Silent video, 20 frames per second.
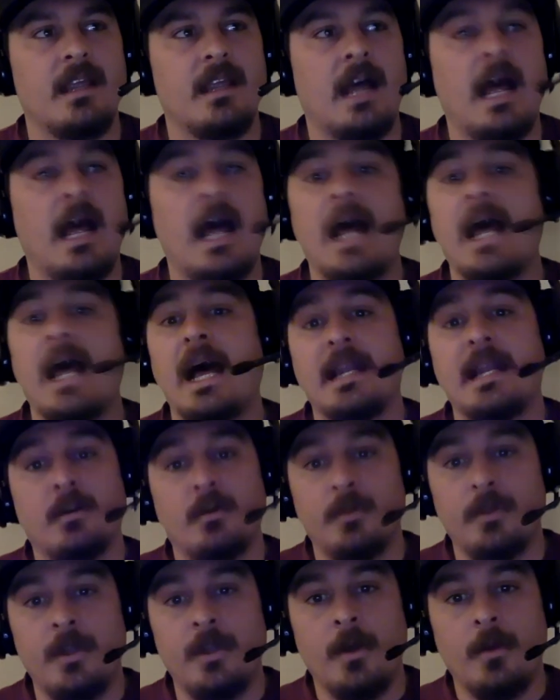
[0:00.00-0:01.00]
I
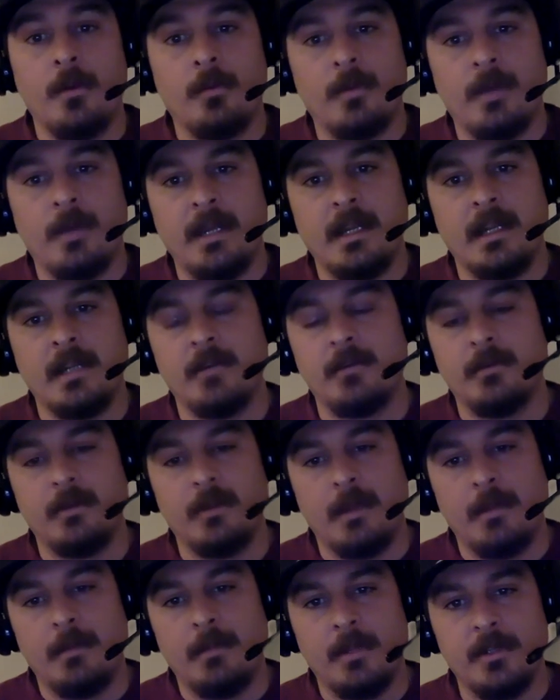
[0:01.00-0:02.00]
don't know, right?
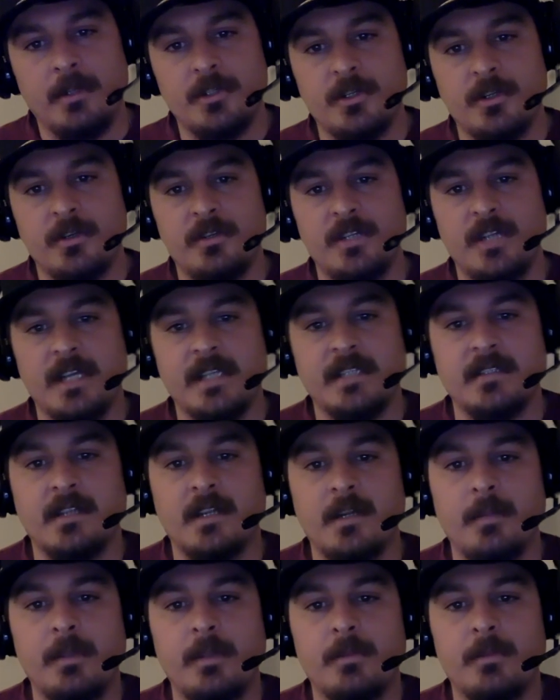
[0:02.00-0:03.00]
I'm not sure if she has a
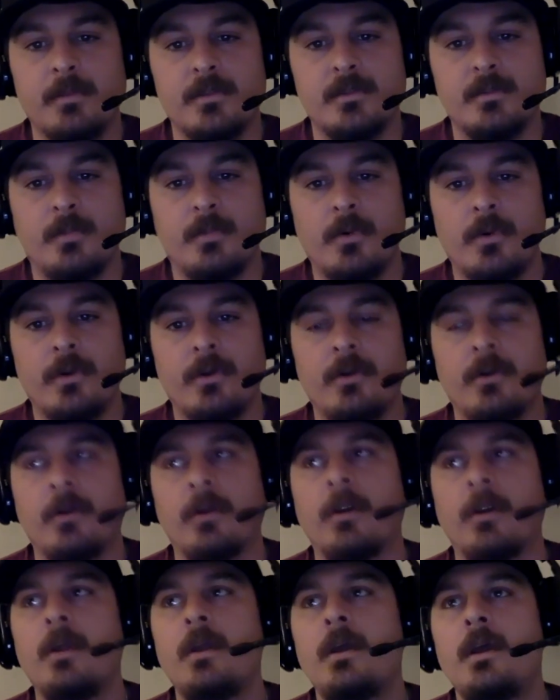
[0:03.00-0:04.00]
lot of people supporting her
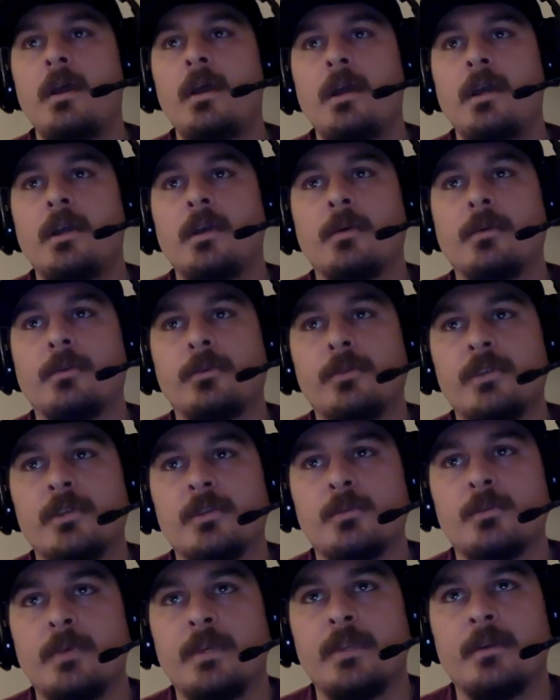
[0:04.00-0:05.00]
or going through
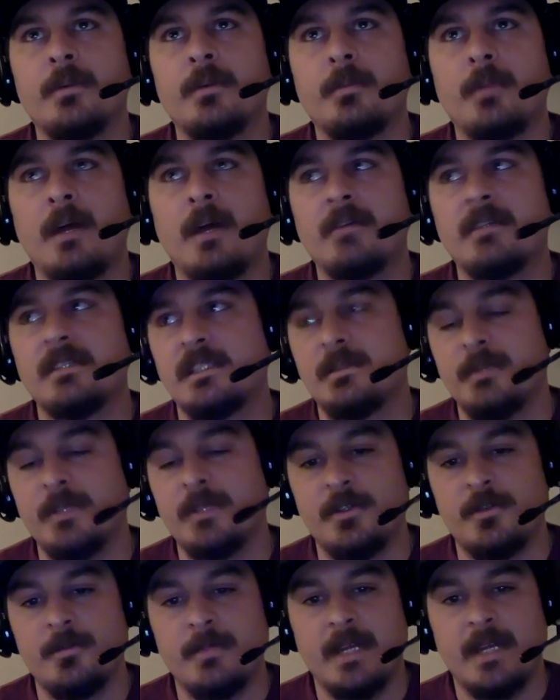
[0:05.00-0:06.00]
this with her. Obviously, it's
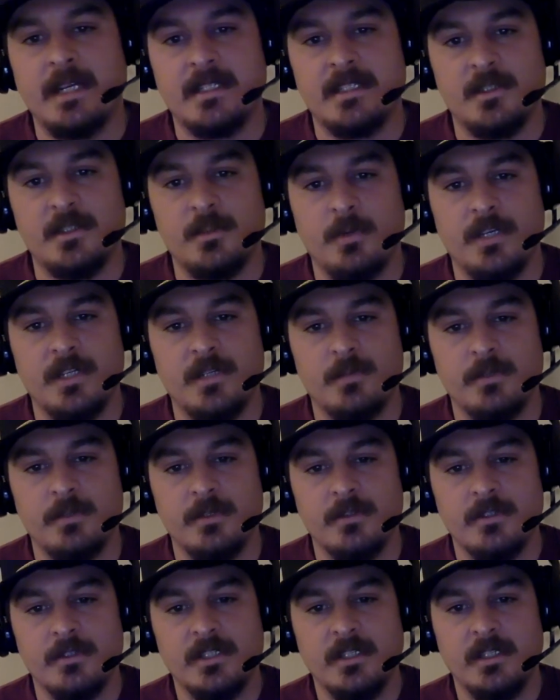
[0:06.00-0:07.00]
been a traumatic situation with
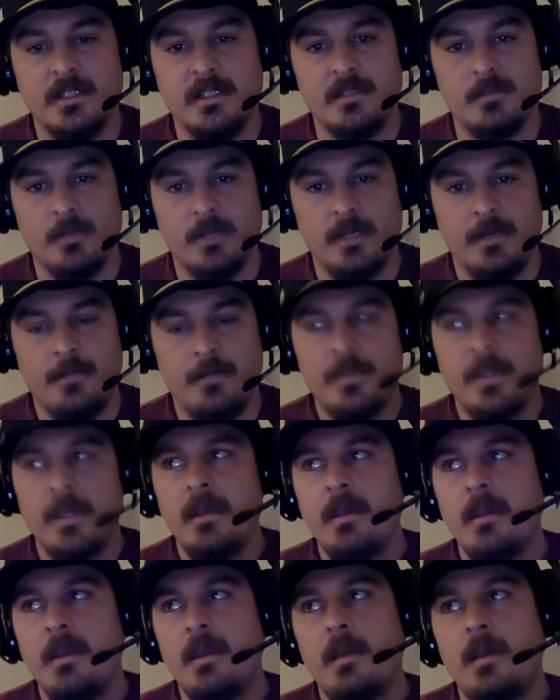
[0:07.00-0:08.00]
her son as well.
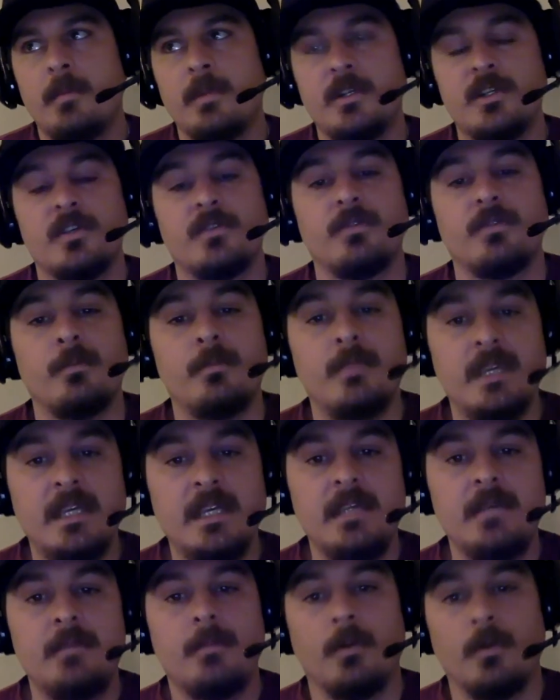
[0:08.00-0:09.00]
But just for
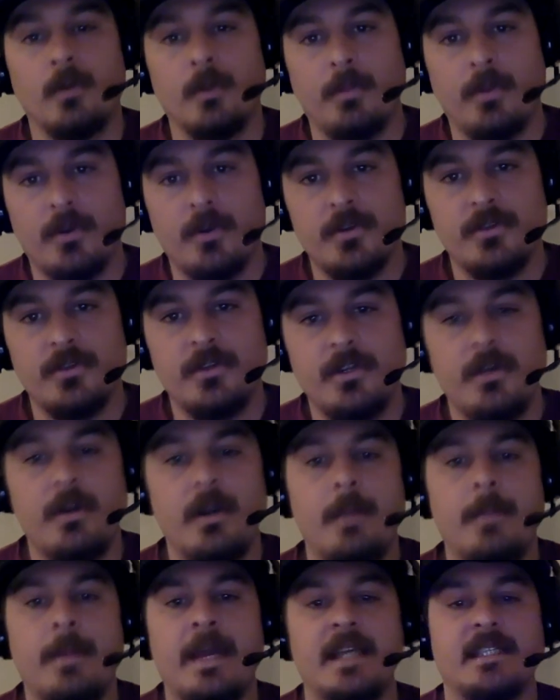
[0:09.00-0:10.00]
me, on a personal note,
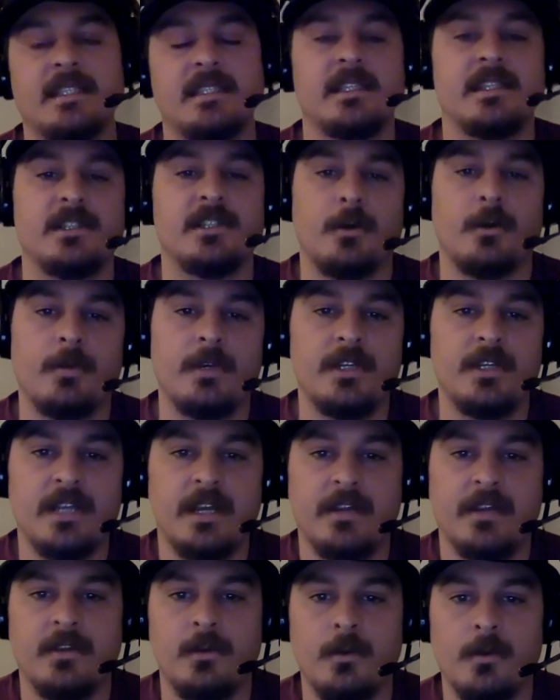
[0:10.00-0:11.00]
I'm asking that y'all reach
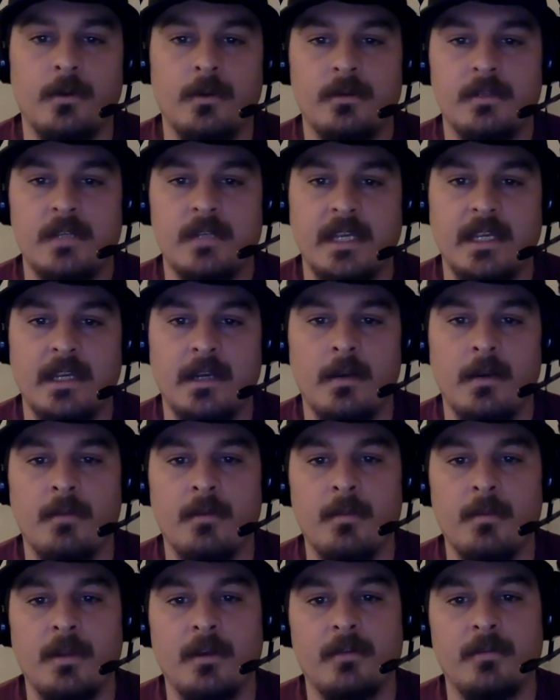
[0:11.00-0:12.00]
out to her, take care of
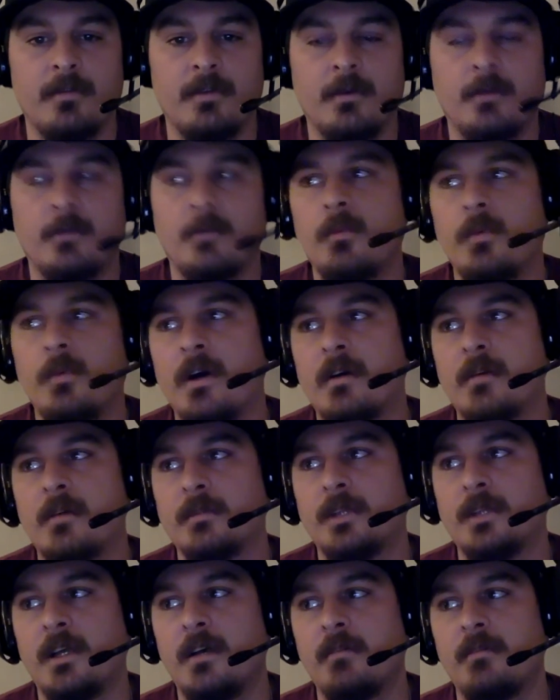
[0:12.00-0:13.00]
her, make her feel welcome,
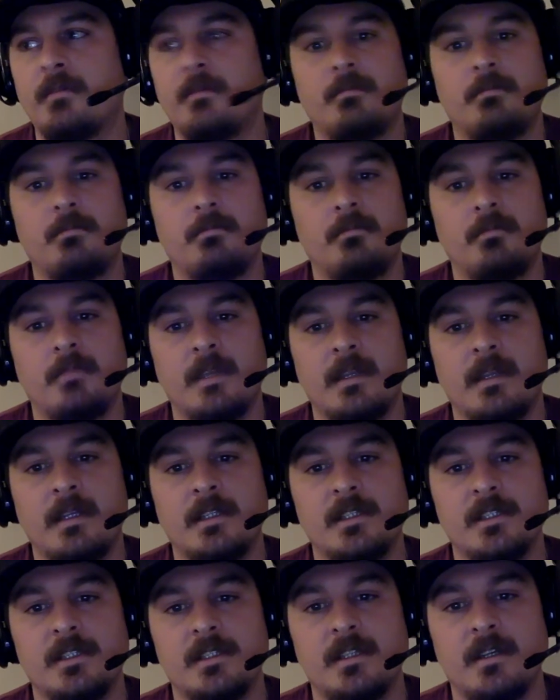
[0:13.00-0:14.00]
loved, and
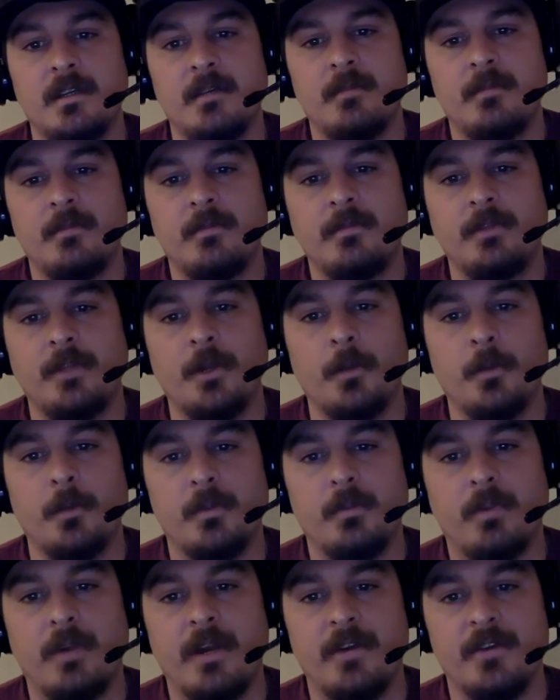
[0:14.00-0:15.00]
just flood her
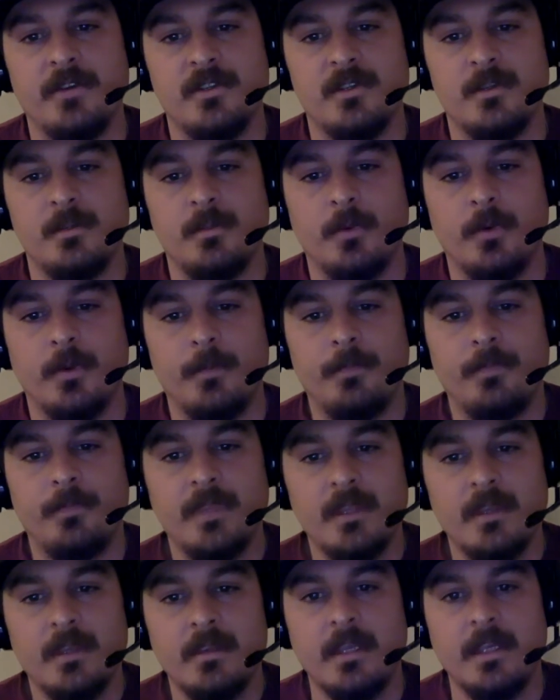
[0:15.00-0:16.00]
with prayers and support.
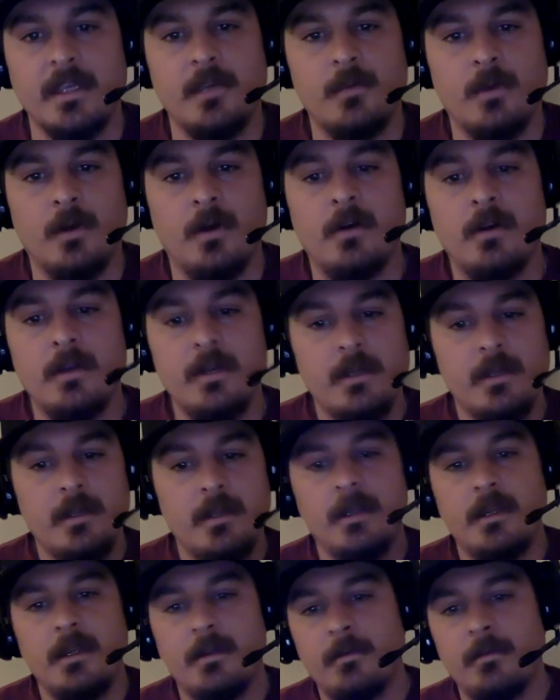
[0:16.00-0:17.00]
Thank you all.
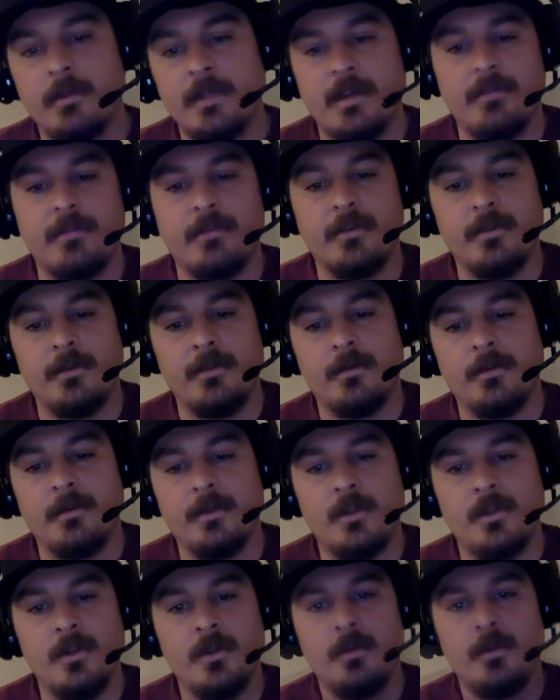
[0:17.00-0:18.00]
Without further
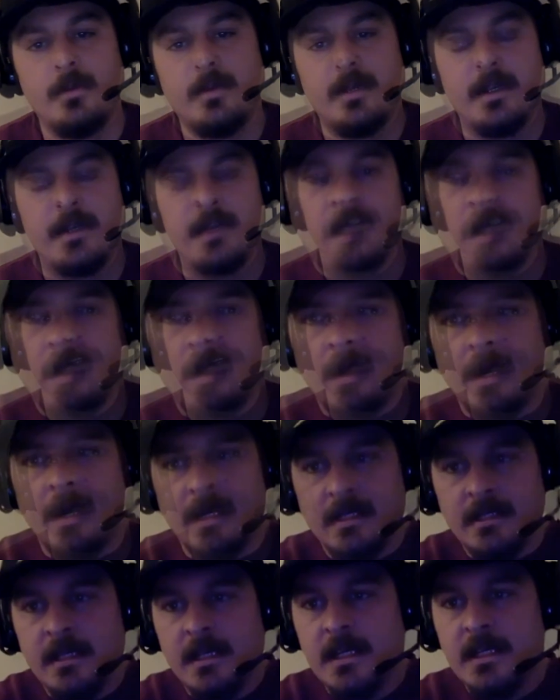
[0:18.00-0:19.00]
ado, here's all
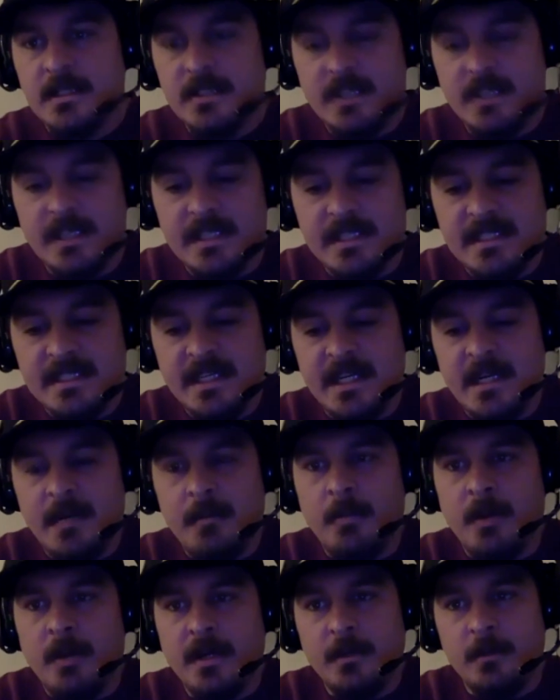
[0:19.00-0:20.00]
right. So like I said,
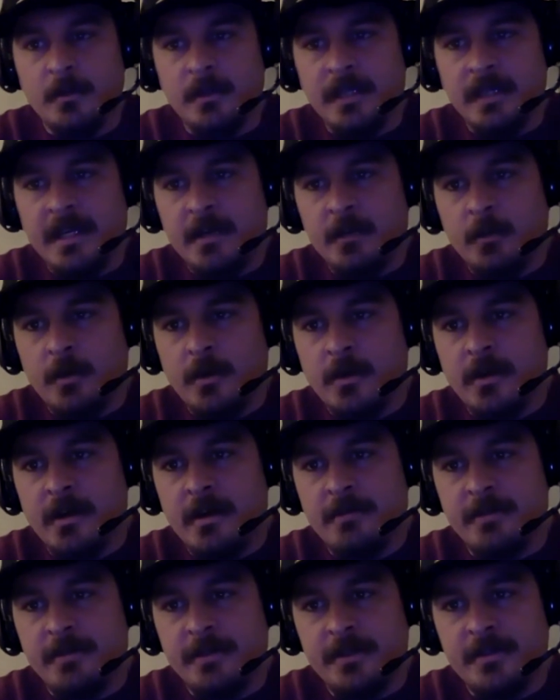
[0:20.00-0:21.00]
I'm Mike with Loudwater
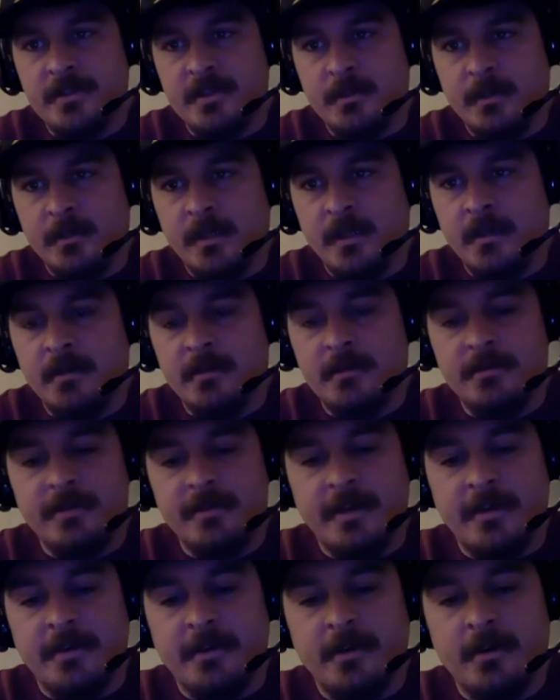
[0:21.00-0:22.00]
Outfitters. I'm the
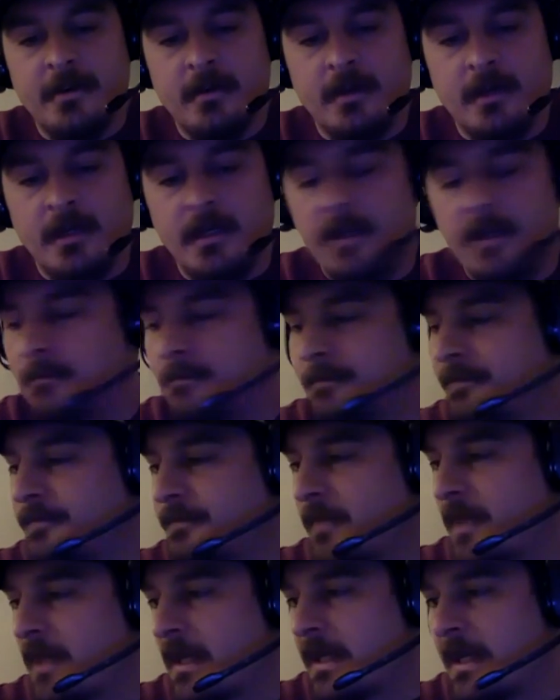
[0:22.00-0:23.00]
founder,
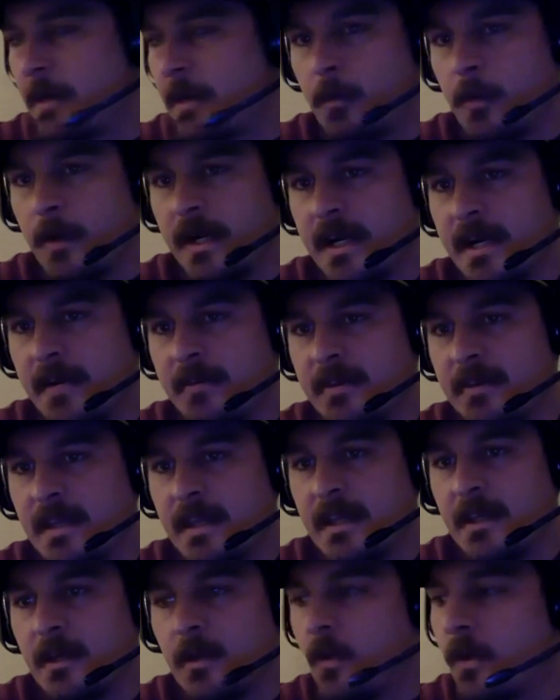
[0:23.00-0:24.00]
kind of running
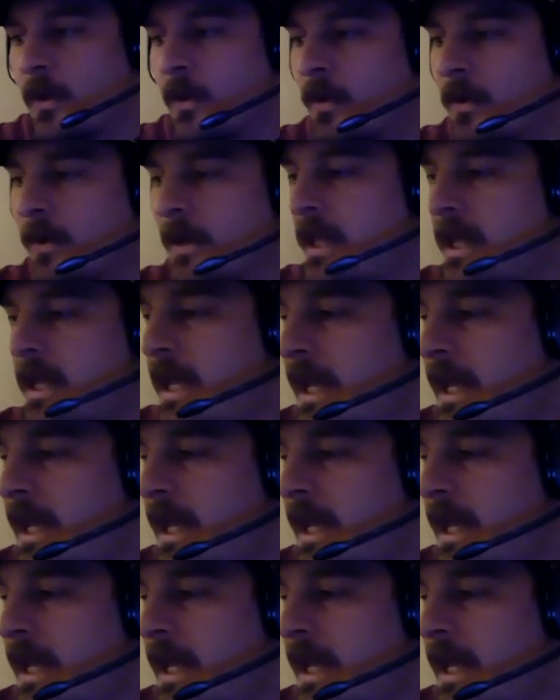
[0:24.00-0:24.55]
everything going on.